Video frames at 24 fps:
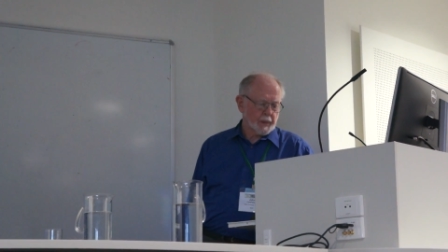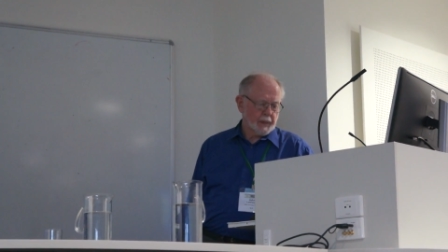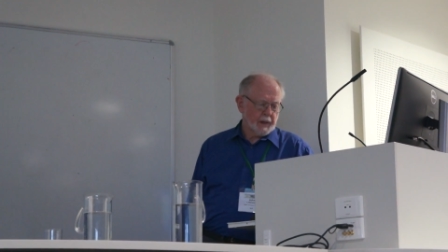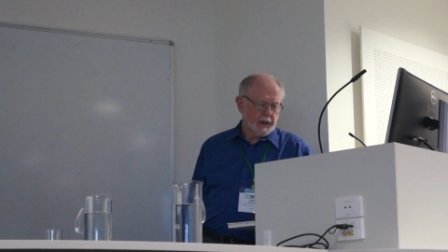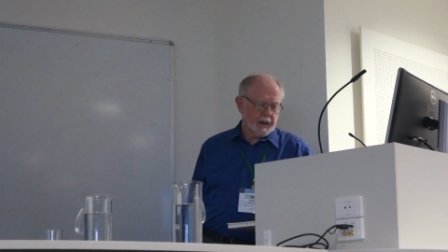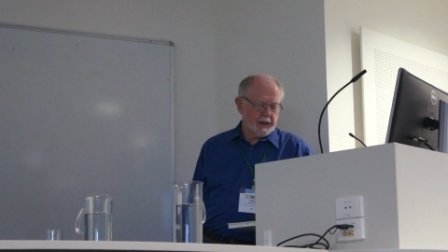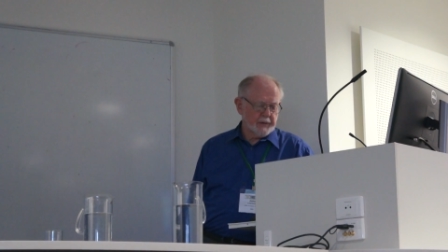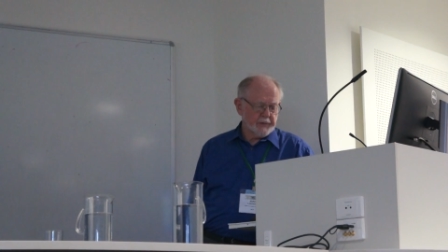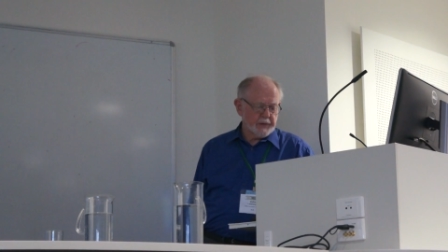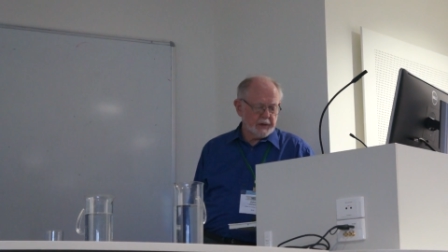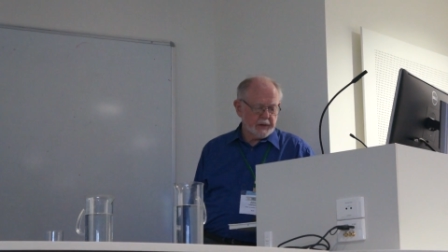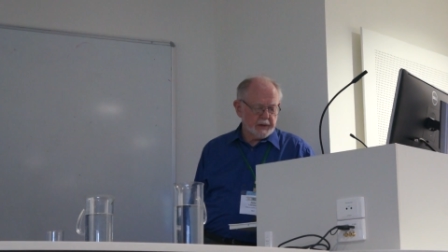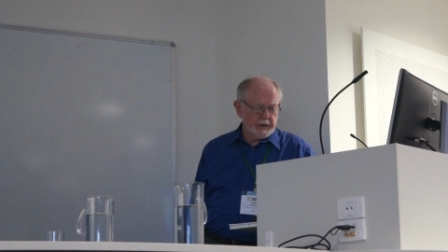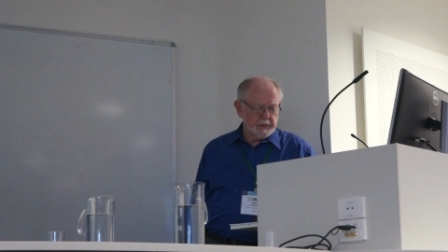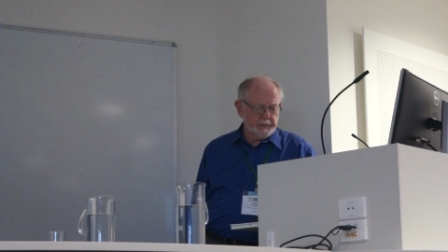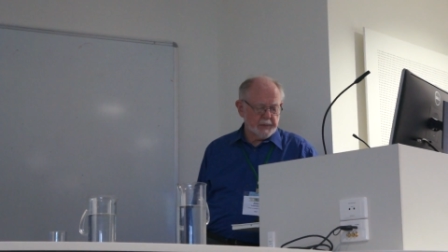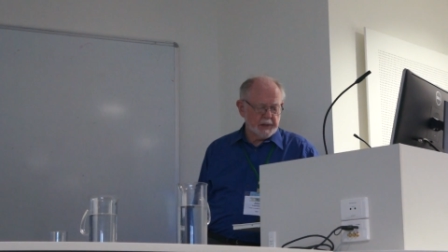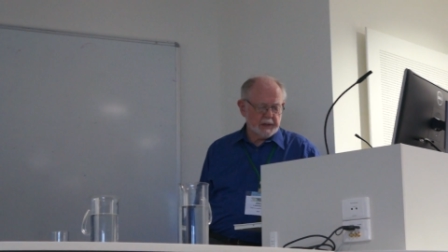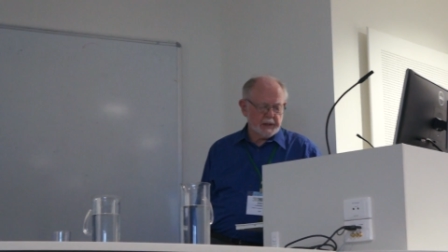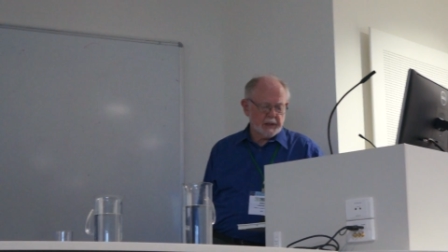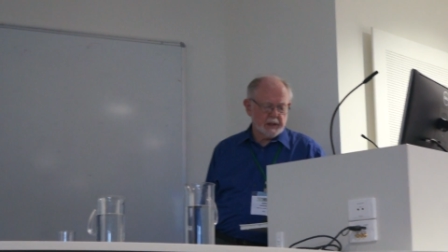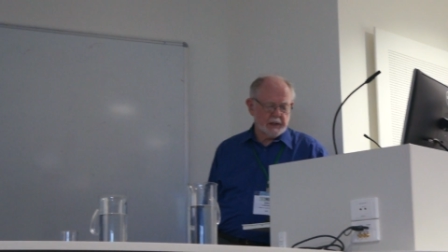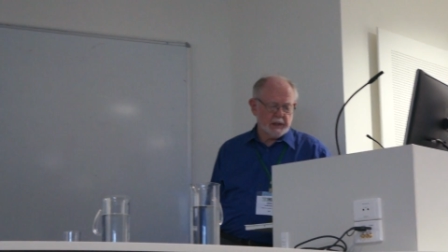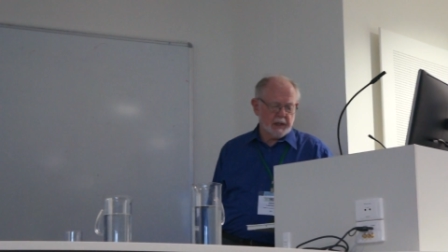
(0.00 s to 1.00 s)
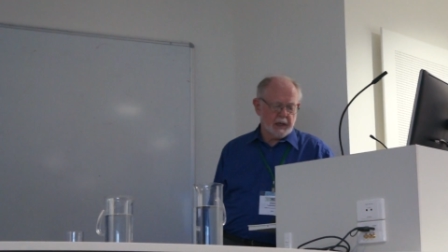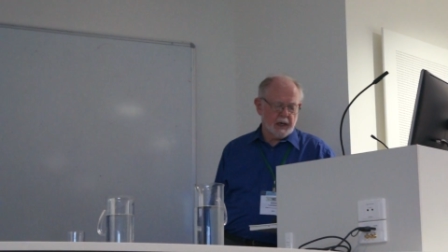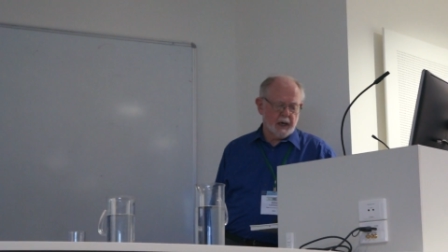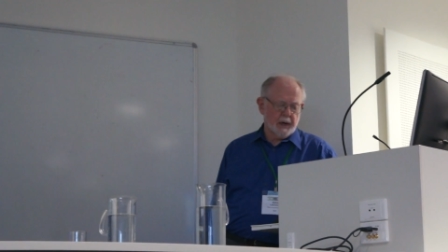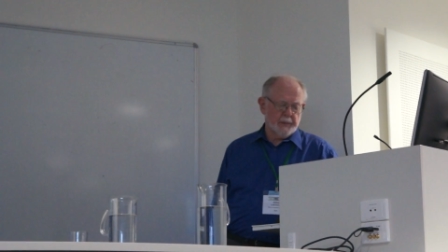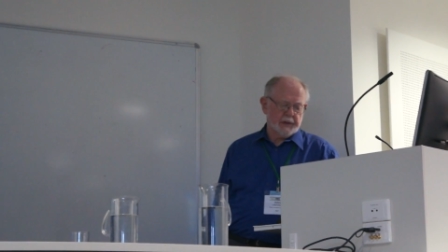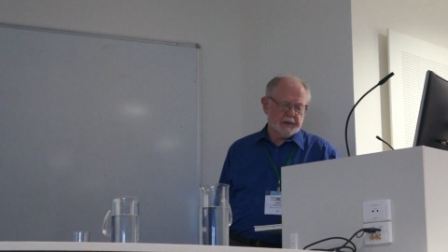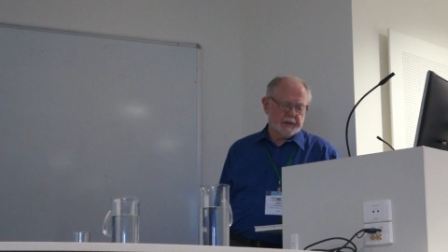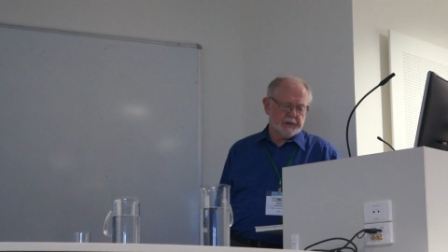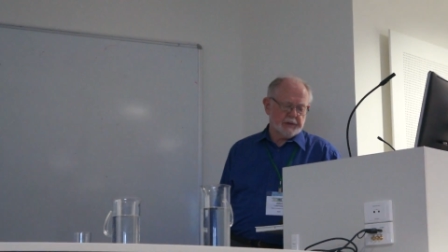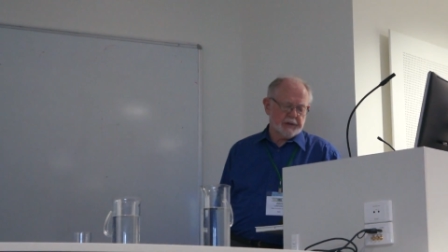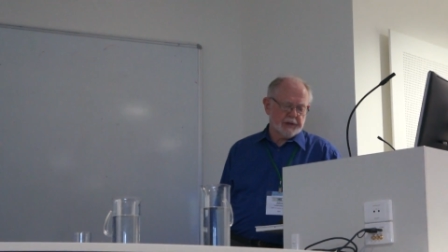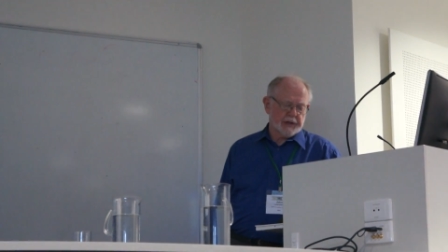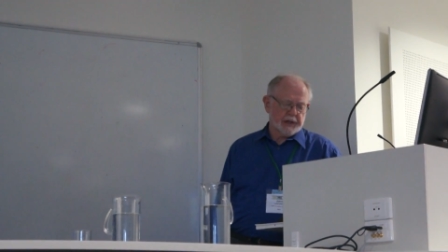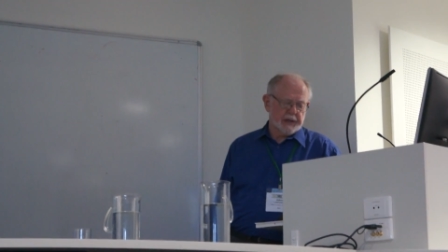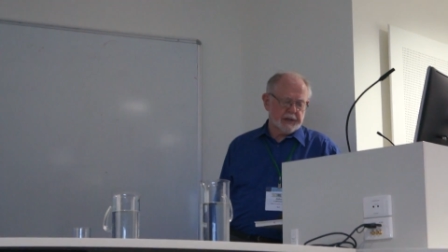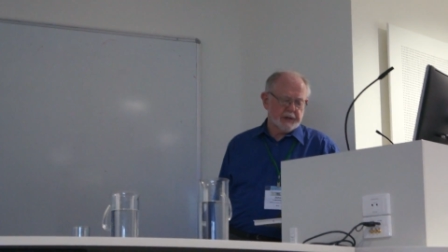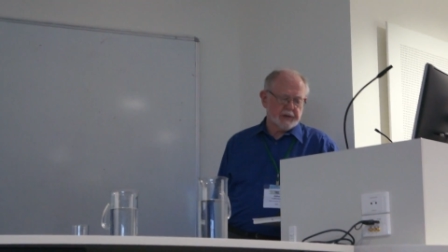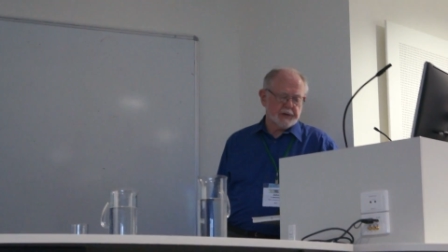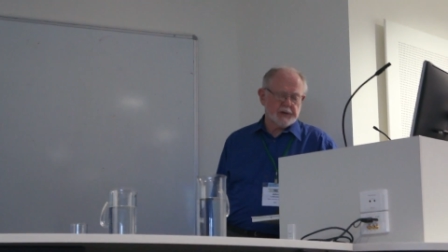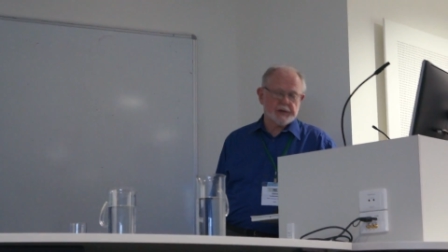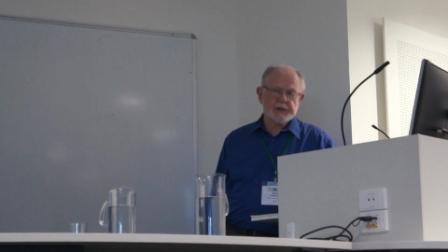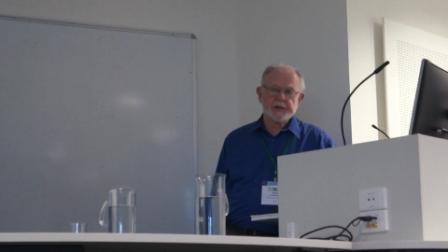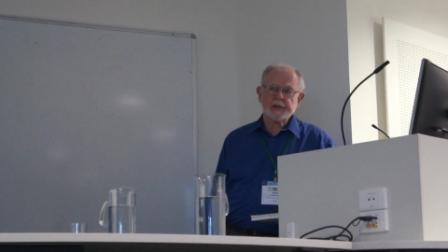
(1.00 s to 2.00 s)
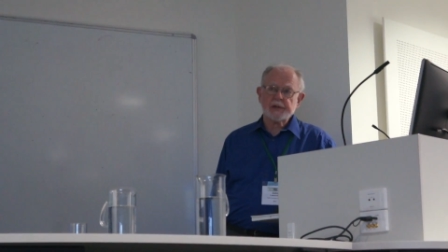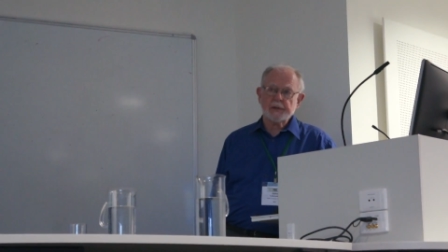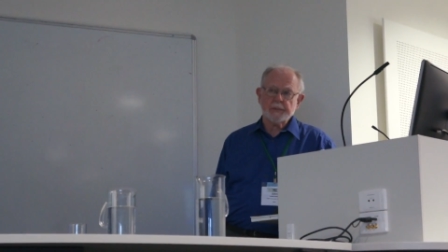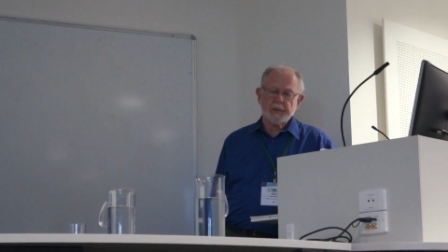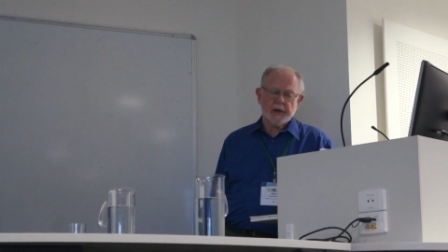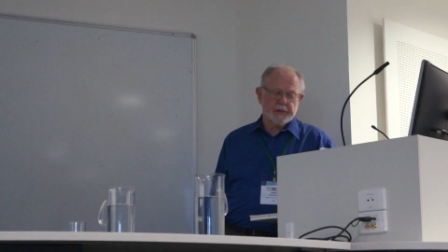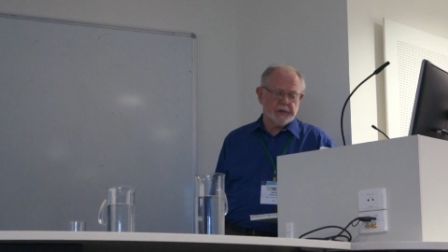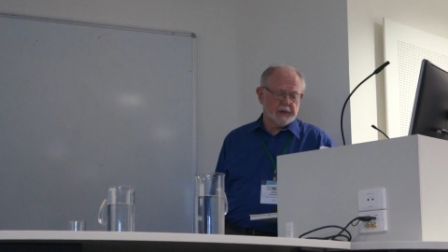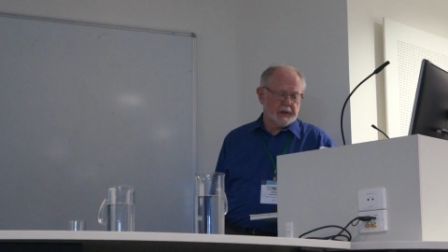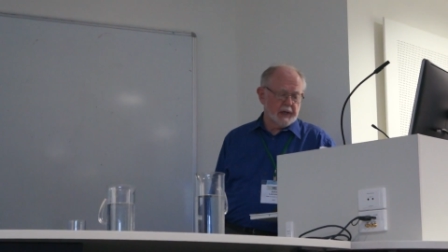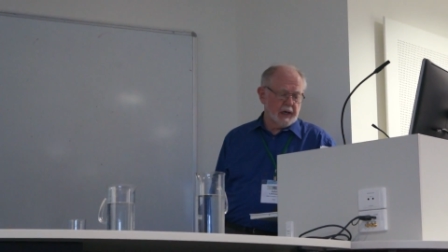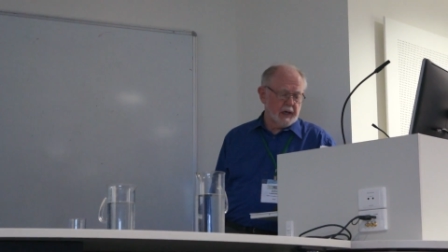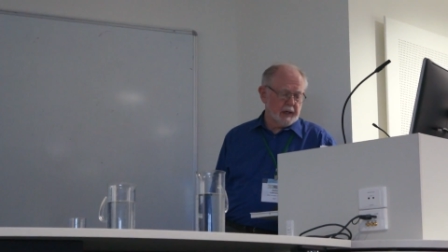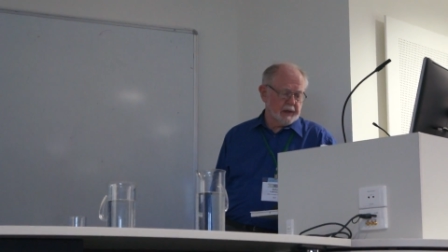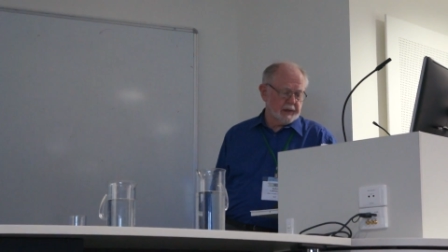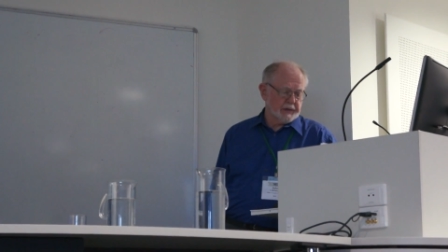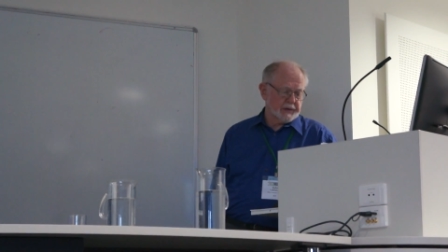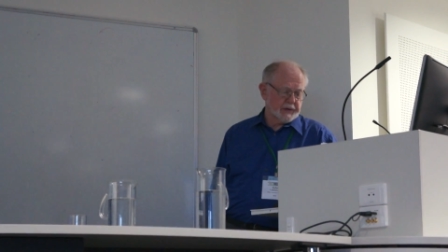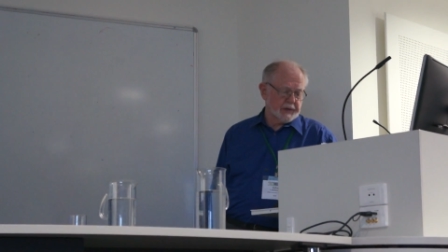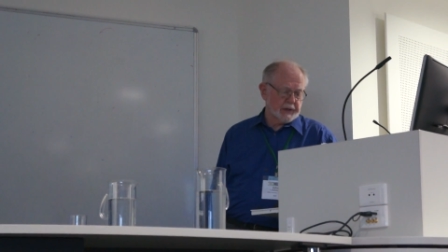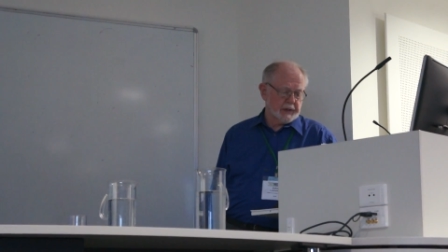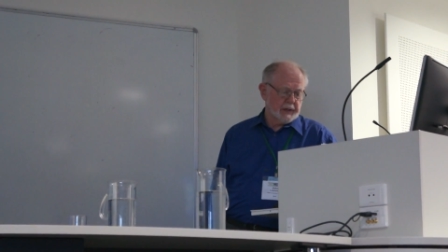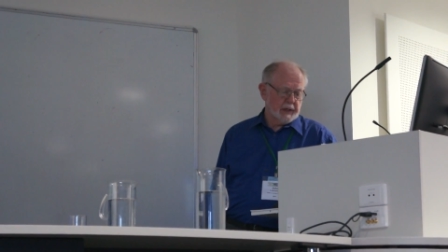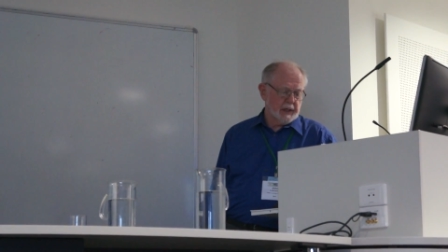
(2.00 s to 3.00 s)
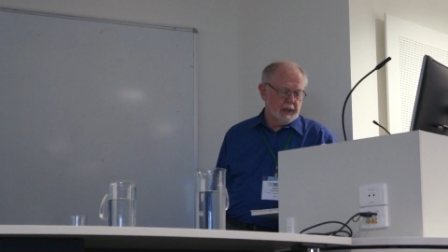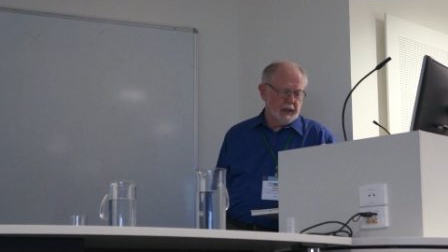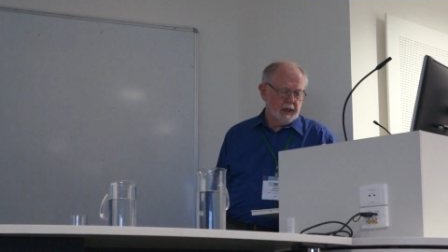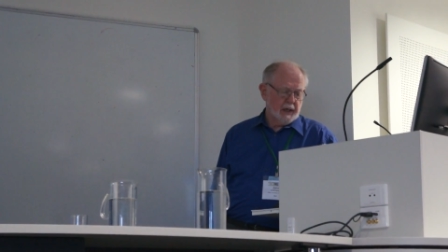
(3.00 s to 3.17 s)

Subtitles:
And there have been concomitant changes in methodology